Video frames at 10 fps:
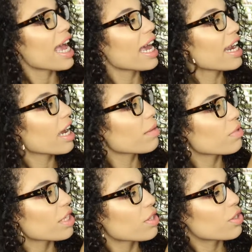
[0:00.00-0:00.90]
And it comes
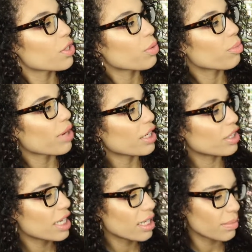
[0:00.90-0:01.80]
with these 2
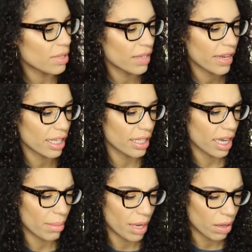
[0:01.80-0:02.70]
brushes. Let me see if I can
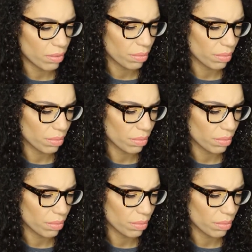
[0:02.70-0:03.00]
take them out.